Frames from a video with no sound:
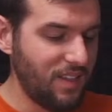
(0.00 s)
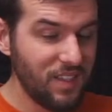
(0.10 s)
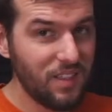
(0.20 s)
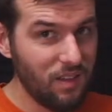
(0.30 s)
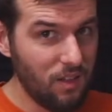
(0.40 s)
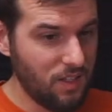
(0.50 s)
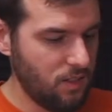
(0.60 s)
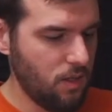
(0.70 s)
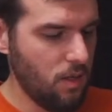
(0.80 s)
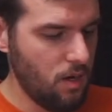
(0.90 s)
doesn't look as
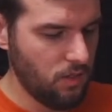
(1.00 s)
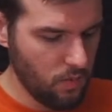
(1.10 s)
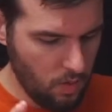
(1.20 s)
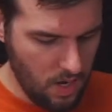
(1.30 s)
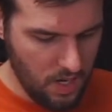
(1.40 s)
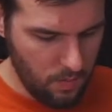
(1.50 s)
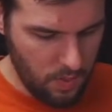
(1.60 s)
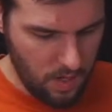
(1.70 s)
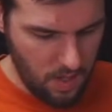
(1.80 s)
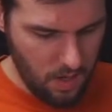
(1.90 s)
good, so we're not going to
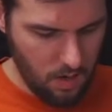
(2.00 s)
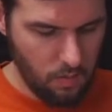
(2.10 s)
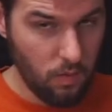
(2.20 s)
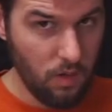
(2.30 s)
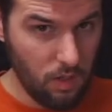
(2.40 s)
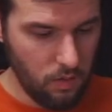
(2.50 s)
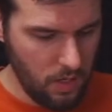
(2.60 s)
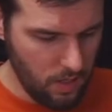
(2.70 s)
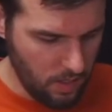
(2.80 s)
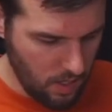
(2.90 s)
put it in there. We'll include it
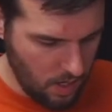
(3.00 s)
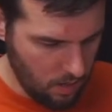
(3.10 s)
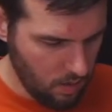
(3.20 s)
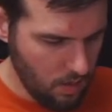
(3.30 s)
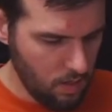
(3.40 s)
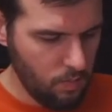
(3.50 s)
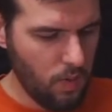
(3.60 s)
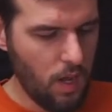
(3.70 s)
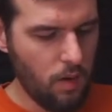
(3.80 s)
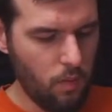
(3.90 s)
in the kit,
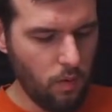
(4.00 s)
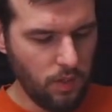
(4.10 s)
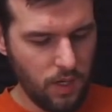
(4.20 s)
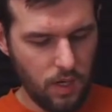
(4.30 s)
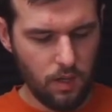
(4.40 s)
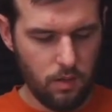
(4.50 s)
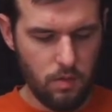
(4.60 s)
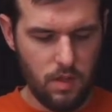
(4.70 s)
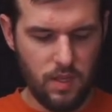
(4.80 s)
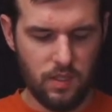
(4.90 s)
but we're only going to
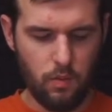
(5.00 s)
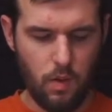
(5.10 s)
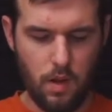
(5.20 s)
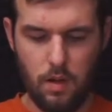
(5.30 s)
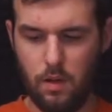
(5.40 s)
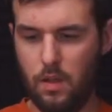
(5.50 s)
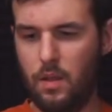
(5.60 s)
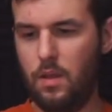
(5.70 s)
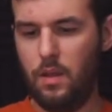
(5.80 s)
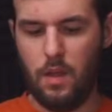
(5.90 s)
include this one
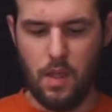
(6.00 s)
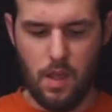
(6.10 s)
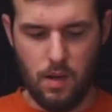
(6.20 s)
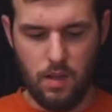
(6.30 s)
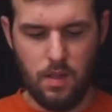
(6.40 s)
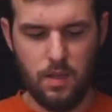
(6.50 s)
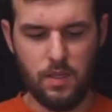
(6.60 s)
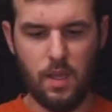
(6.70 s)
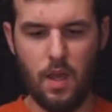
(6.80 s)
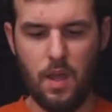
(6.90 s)
and this
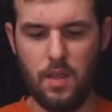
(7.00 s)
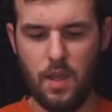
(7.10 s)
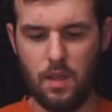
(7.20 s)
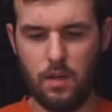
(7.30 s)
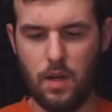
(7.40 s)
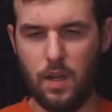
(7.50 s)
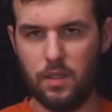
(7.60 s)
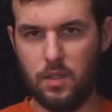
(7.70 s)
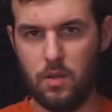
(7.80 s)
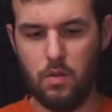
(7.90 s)
guy that
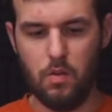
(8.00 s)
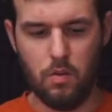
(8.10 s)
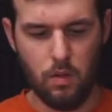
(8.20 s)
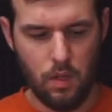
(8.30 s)
connects to